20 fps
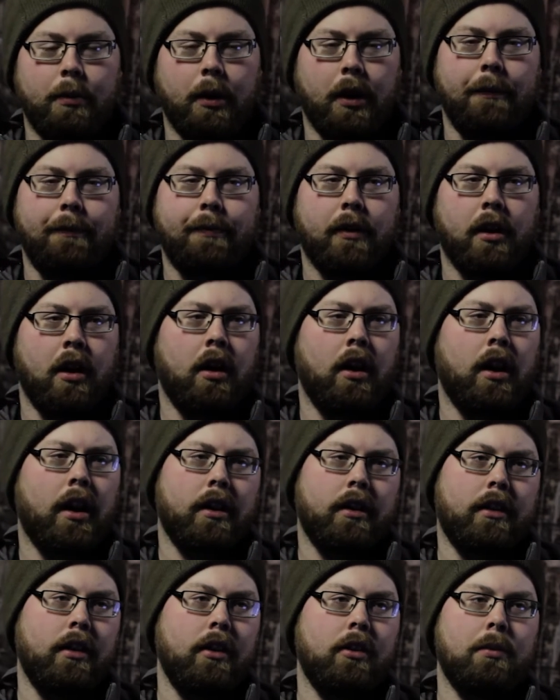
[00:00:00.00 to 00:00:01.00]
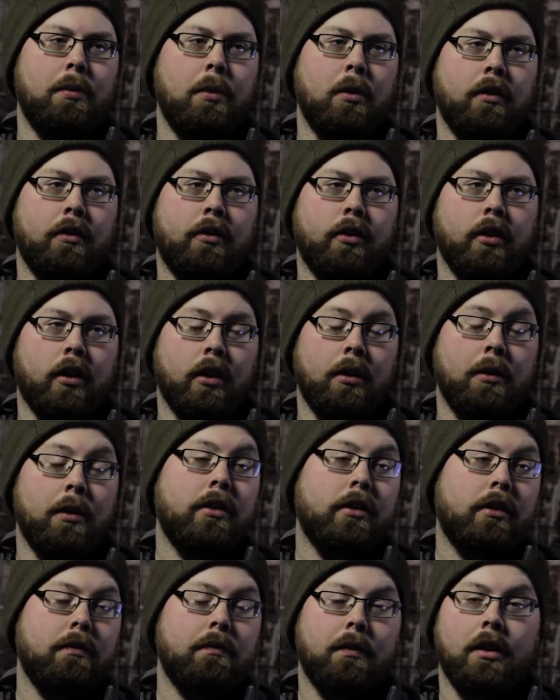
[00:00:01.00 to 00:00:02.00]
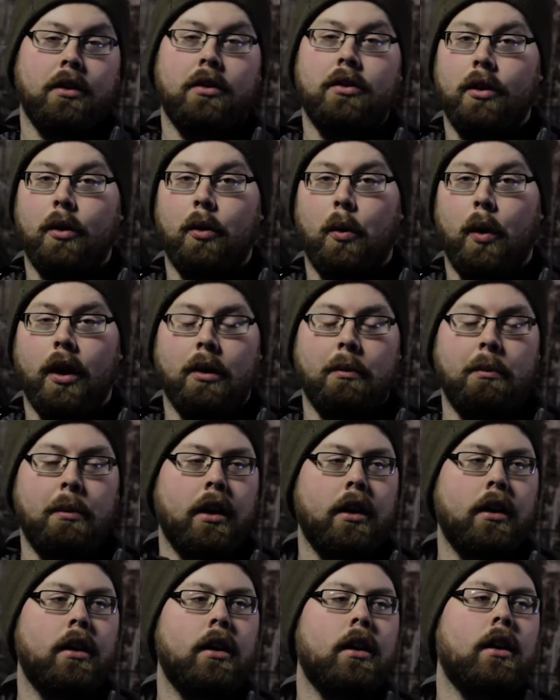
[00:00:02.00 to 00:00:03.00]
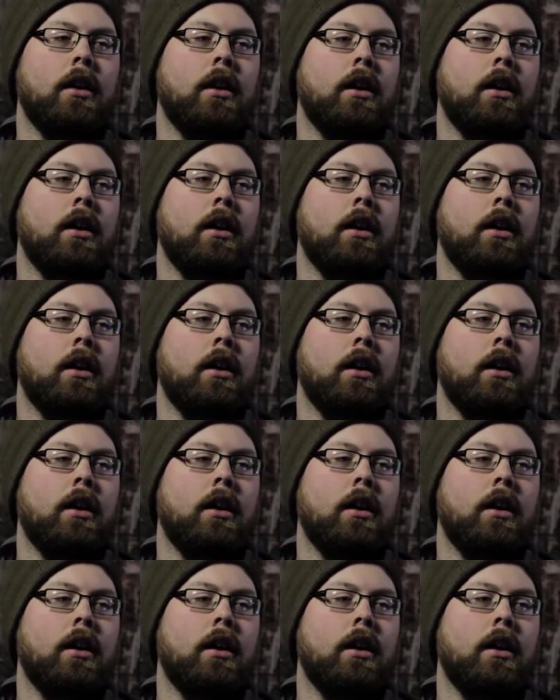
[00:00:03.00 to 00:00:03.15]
but, like a teaspoon of sugar, which is still quite a bit,